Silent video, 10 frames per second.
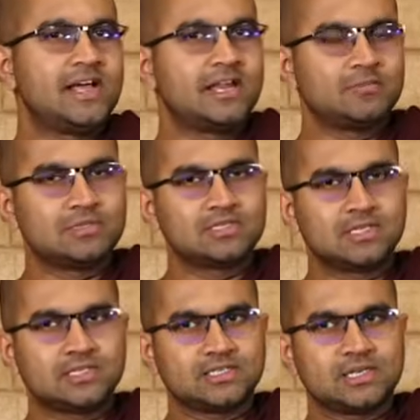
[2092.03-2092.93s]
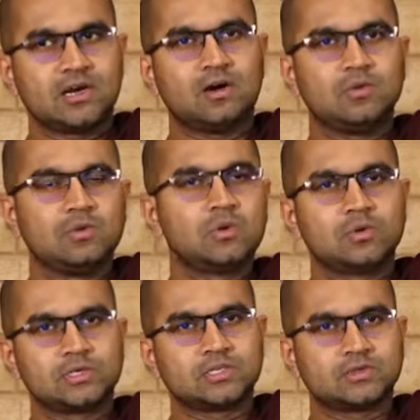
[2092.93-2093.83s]
animals such as cow,
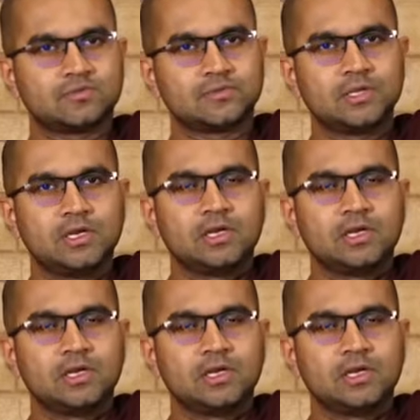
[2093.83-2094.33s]
goat and so forth,